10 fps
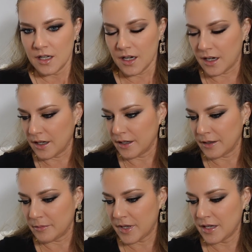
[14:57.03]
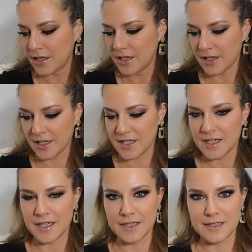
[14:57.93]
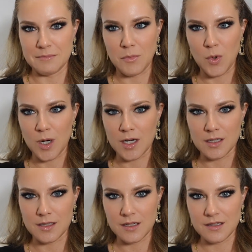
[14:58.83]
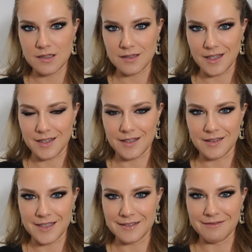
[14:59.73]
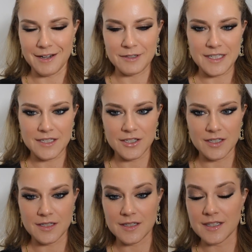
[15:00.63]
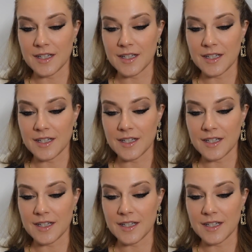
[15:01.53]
I need to get some more like clean foundations